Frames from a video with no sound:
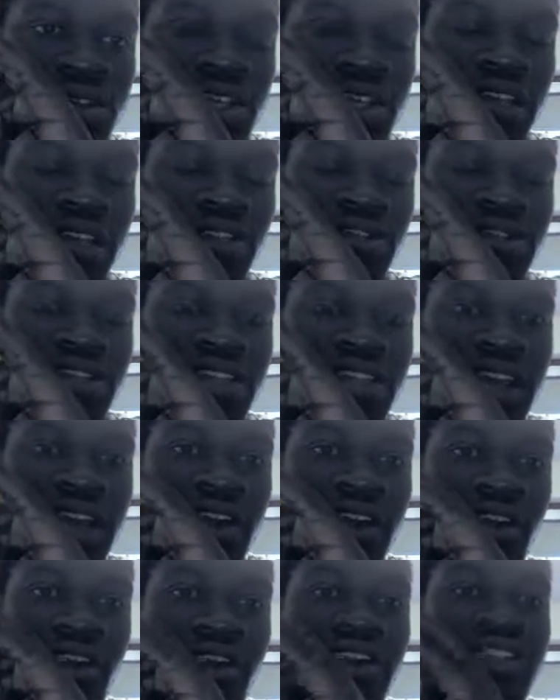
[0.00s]
Louis,
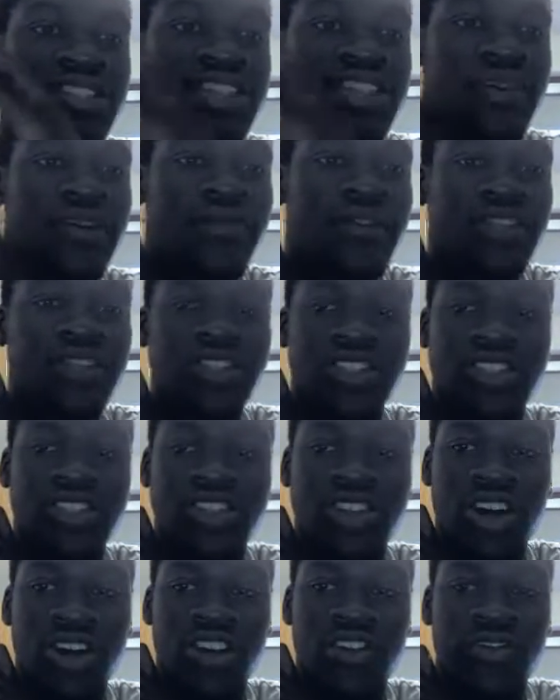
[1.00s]
Seattle, and San
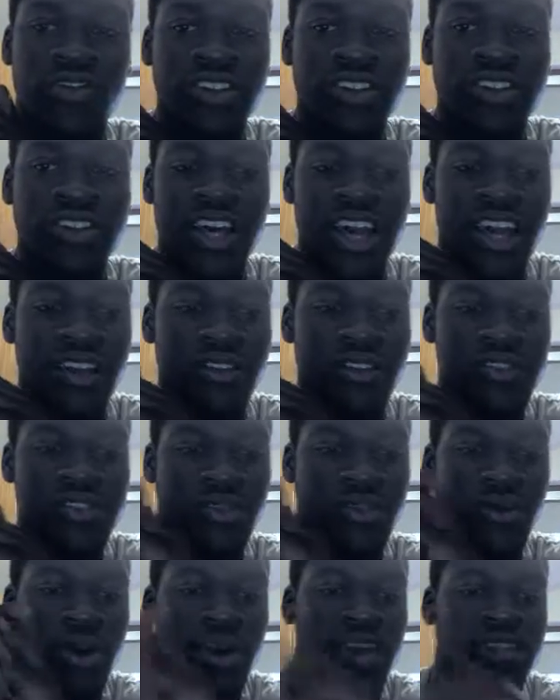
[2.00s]
Francisco. They faced the NFC
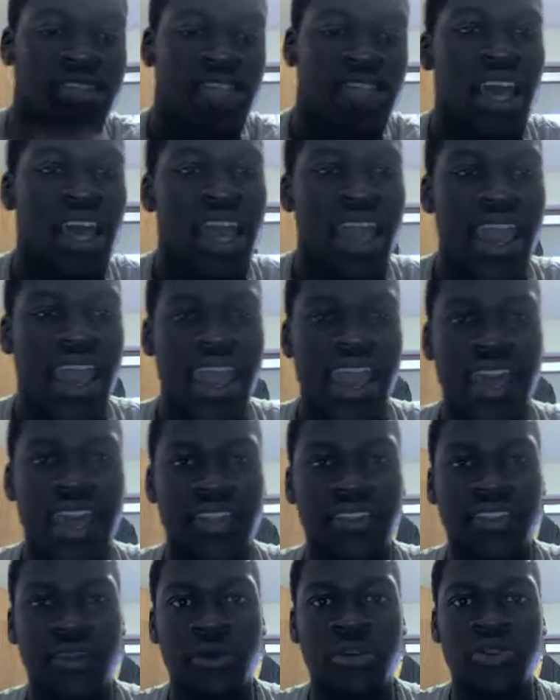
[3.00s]
West,
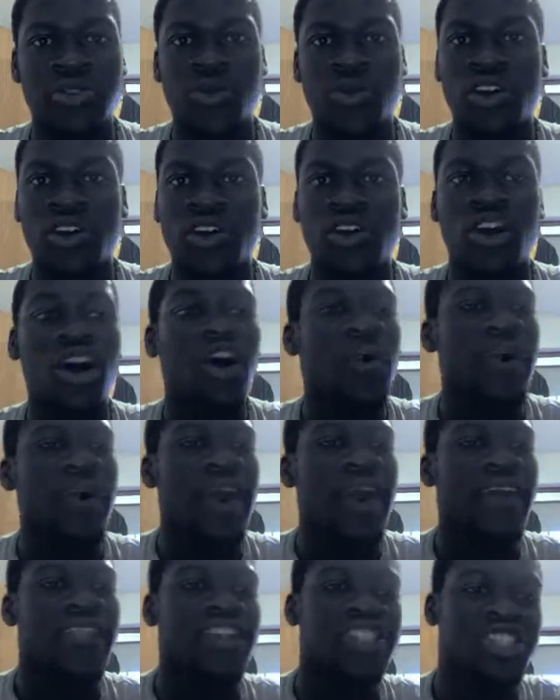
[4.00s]
and there was one other,
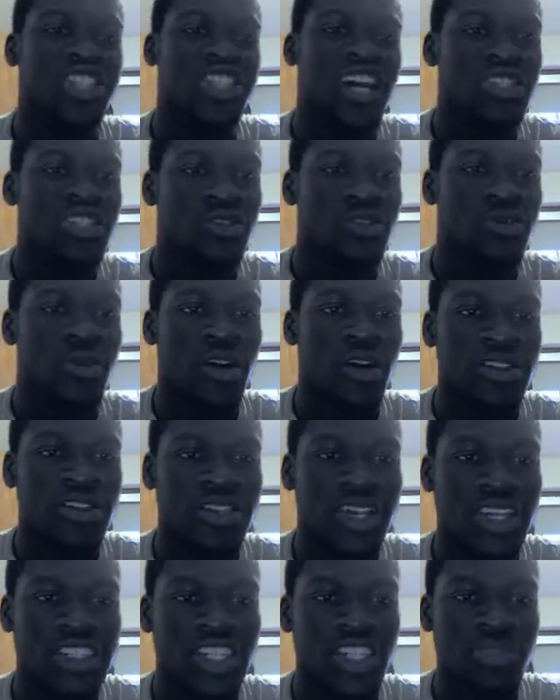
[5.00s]
and the Jets with Mark
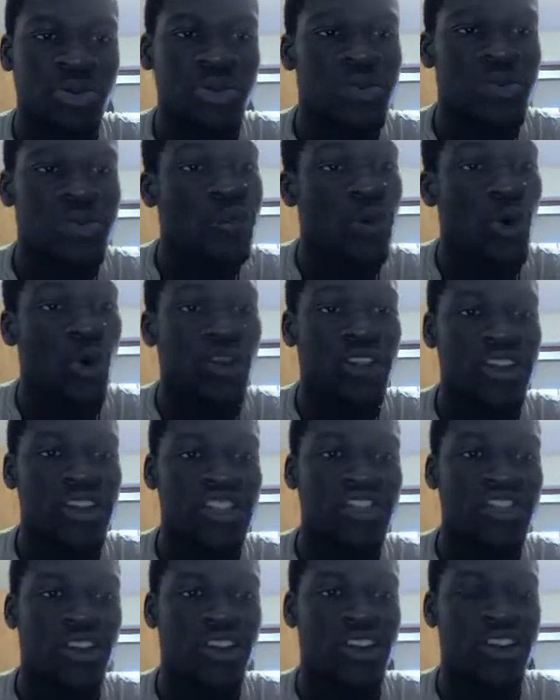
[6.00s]
Sanchez before they
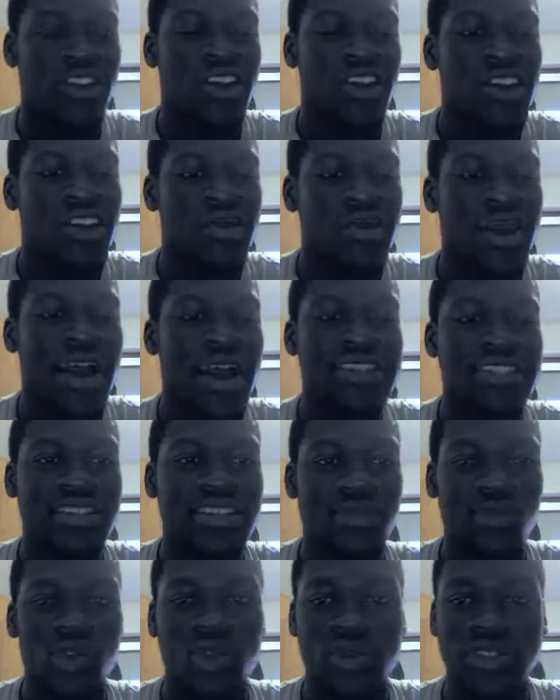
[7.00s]
started passing
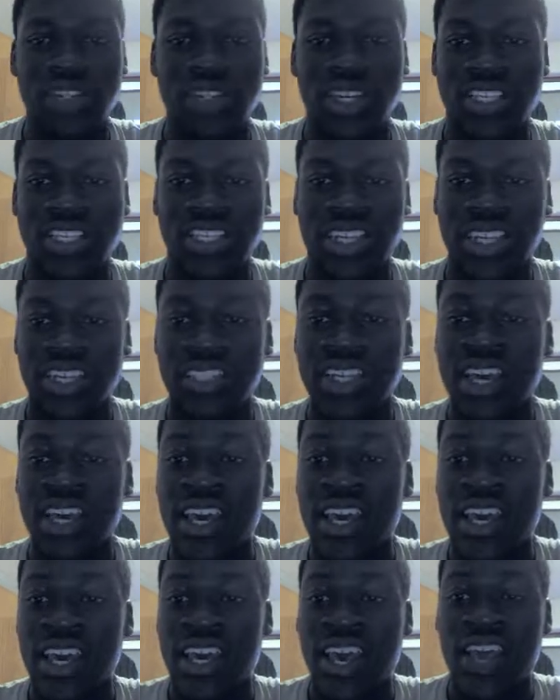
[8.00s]
more with Sanchez.
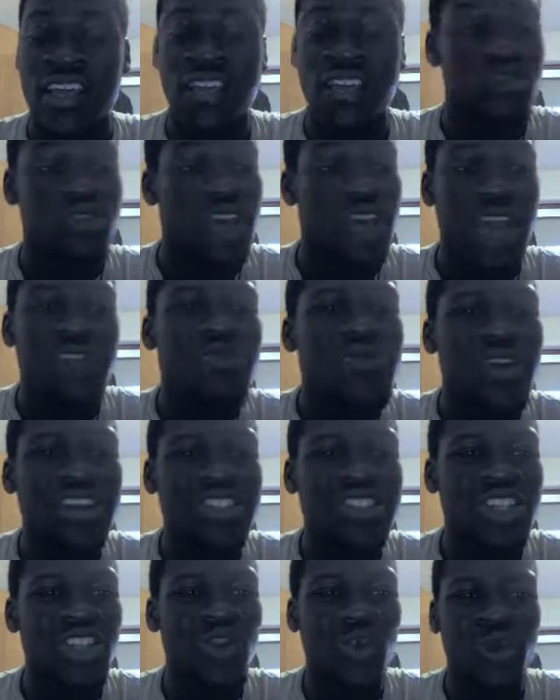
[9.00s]
So they haven't
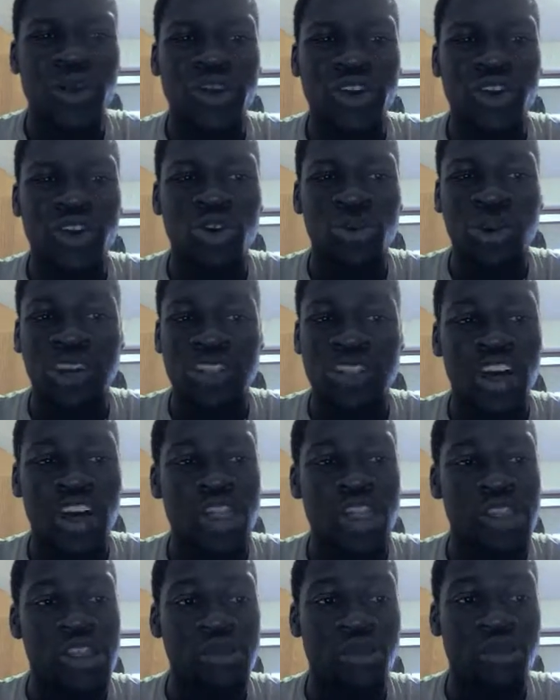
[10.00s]
faced any real QBs other
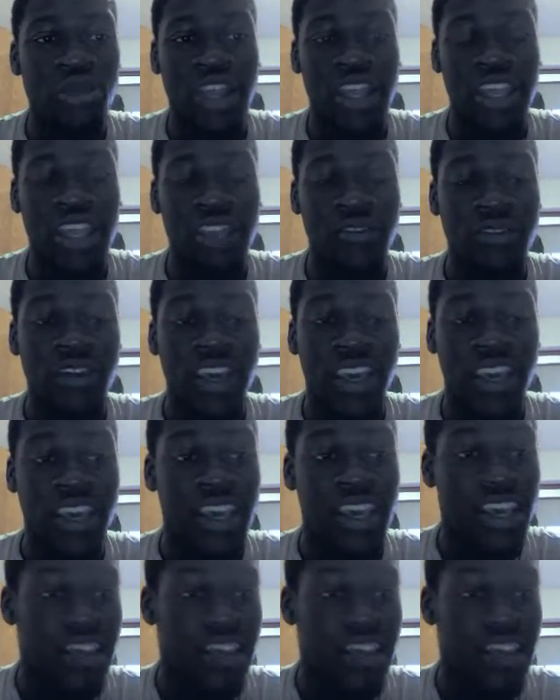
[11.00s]
than Brady and Vic.